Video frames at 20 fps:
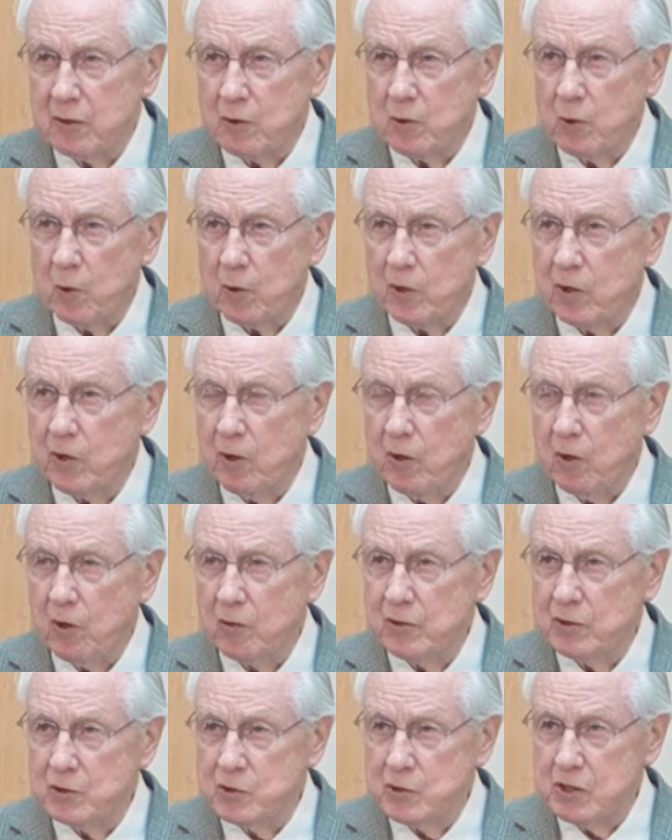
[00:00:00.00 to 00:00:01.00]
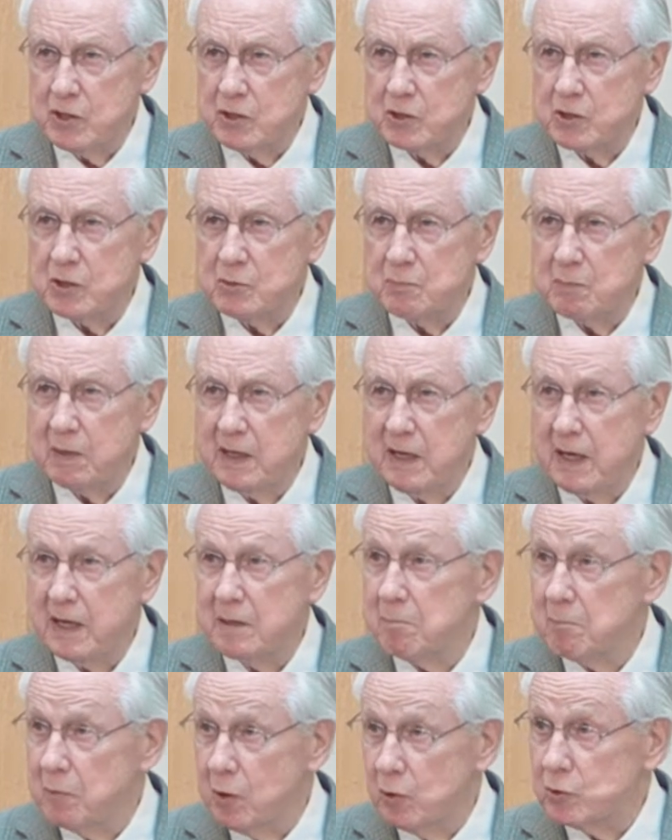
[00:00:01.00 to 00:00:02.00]
recorded all that Jesus
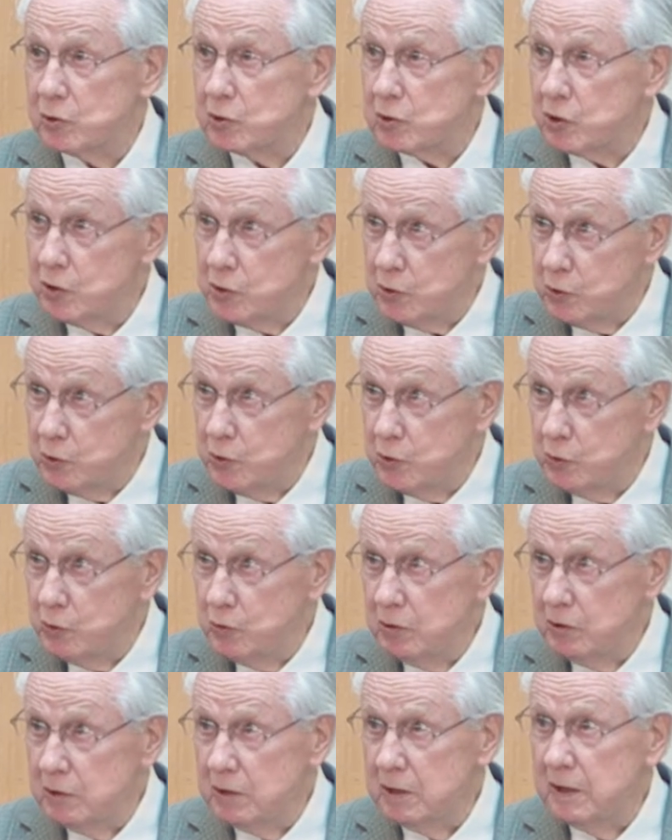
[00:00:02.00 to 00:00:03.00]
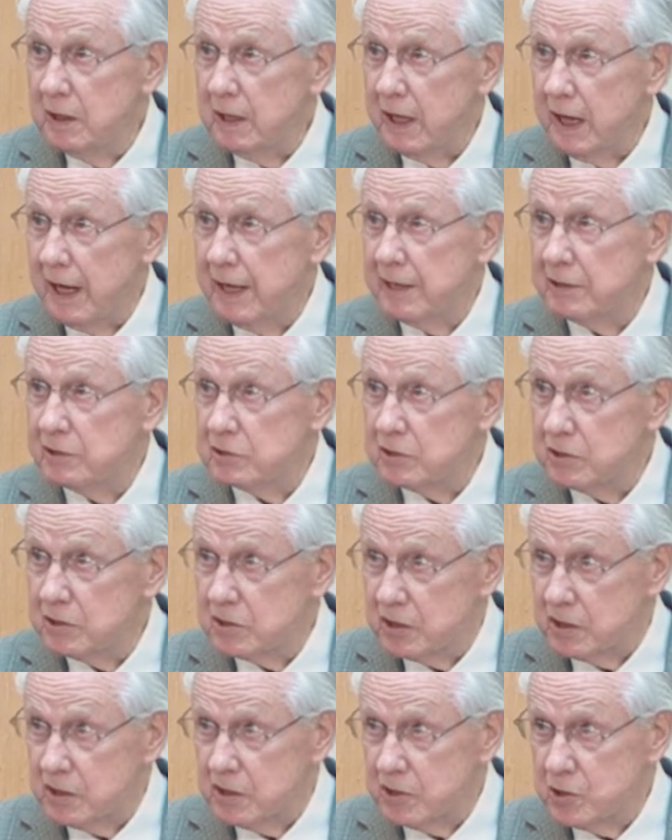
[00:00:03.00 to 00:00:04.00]
began both to do and to
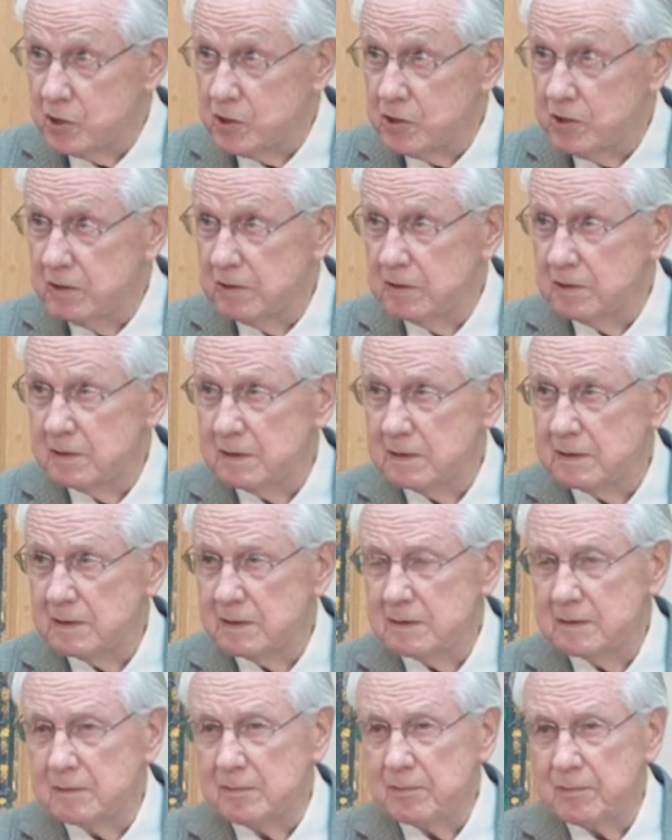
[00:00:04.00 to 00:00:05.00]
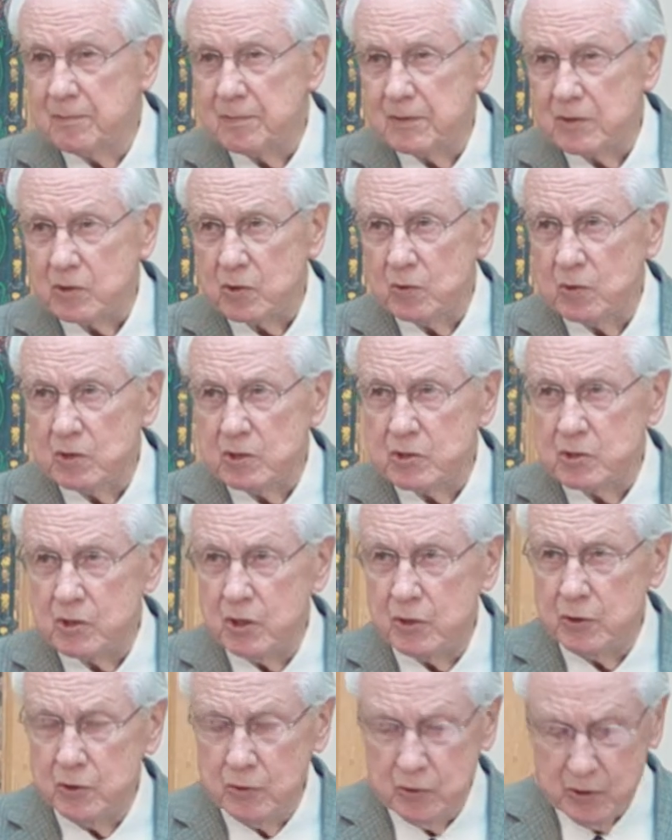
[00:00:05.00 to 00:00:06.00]
teach. So it's
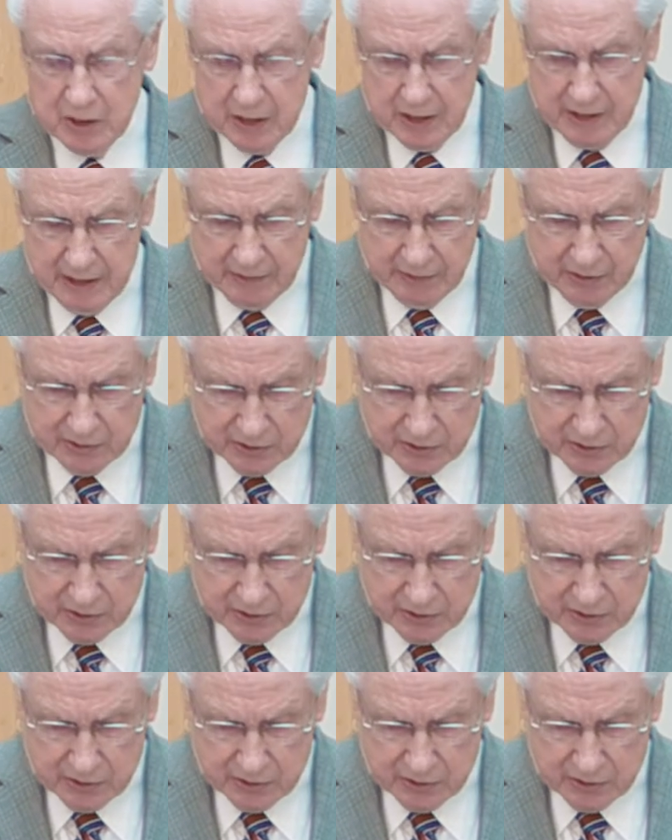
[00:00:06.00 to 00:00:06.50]
the doing and